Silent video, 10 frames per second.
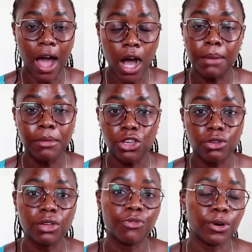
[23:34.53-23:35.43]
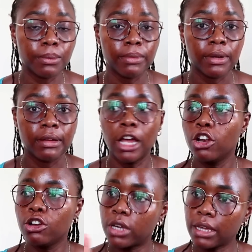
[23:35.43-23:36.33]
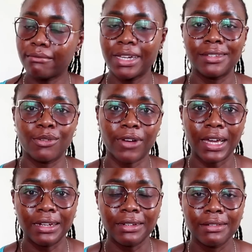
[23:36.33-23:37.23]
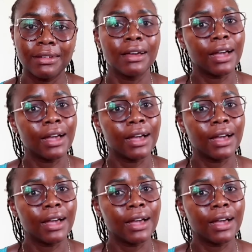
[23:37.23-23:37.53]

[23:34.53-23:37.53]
army uniform looking mighty fine.